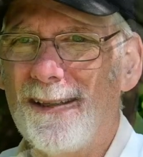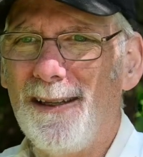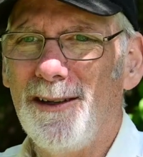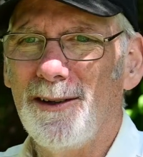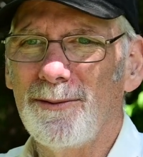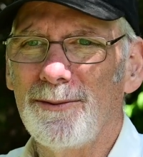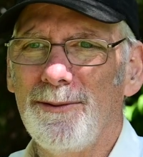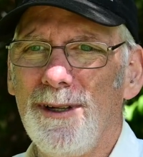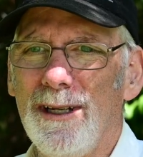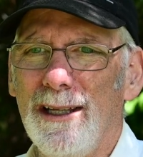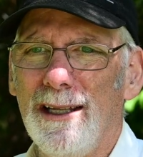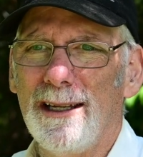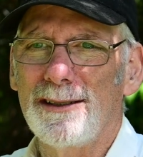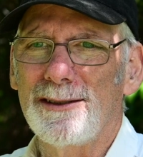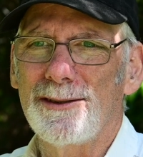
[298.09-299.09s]

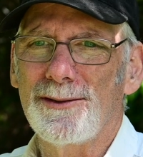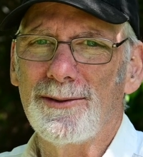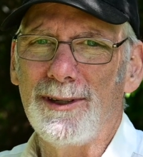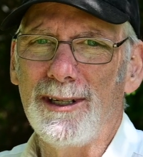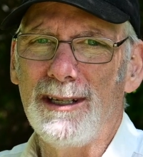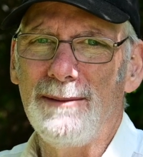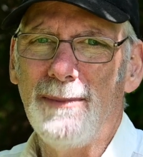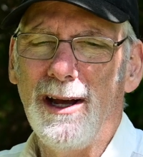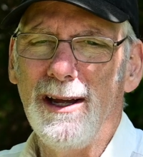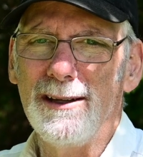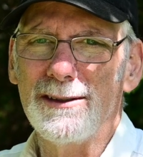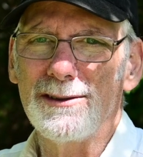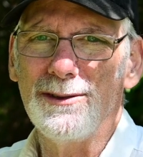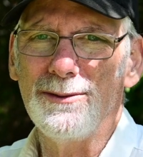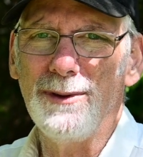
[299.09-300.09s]
really extreme
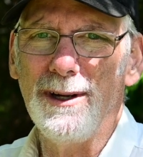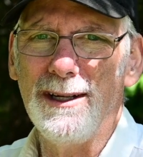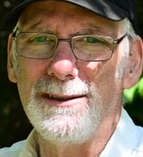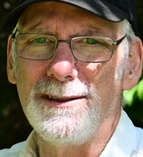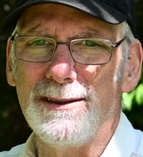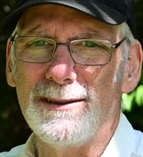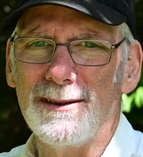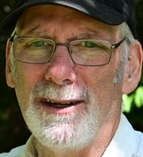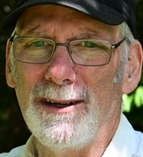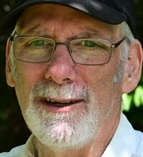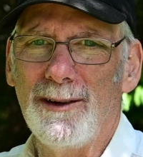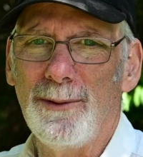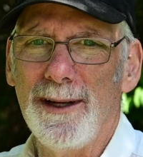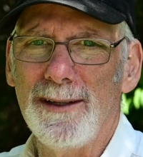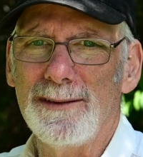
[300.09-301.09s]
ISO ranges are
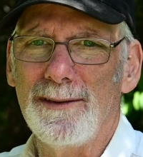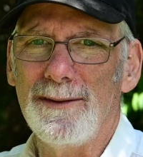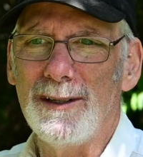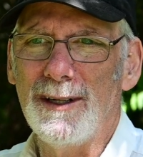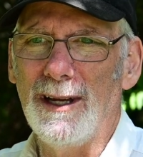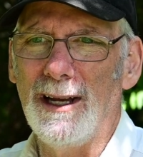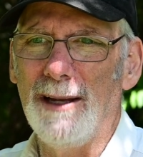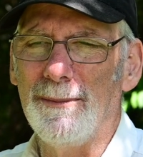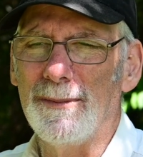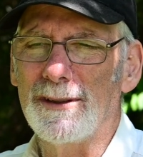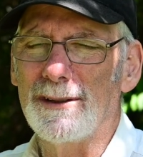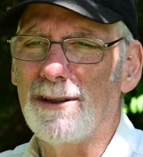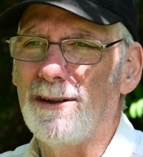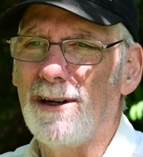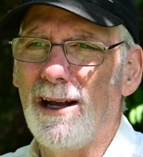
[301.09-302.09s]
a waste of time.
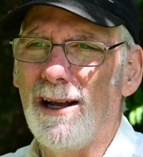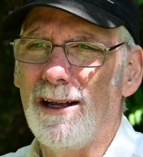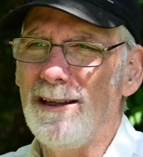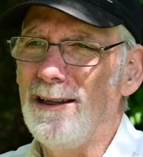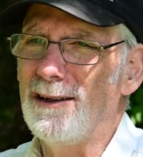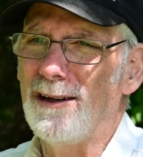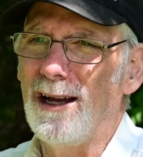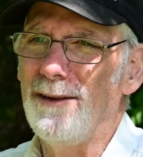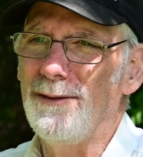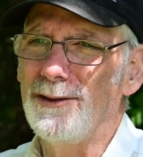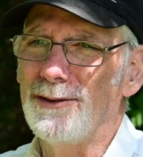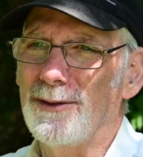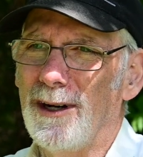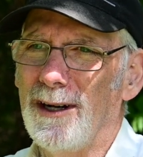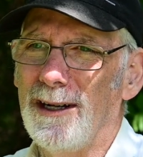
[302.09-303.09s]
So, I even
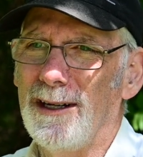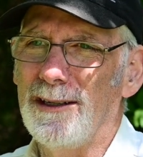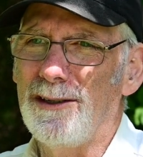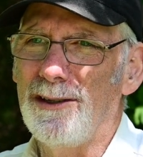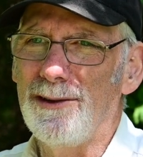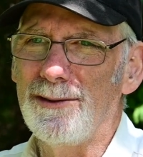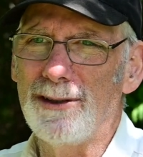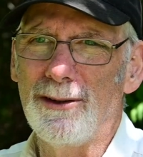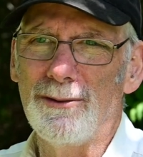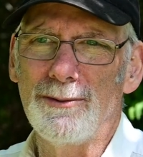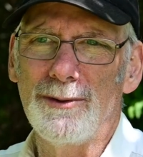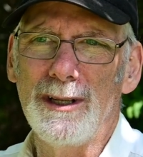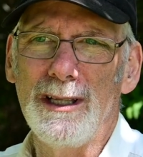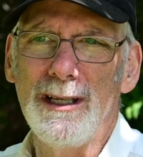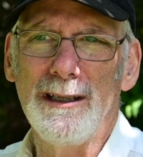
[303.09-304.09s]
tried using
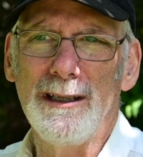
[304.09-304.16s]
really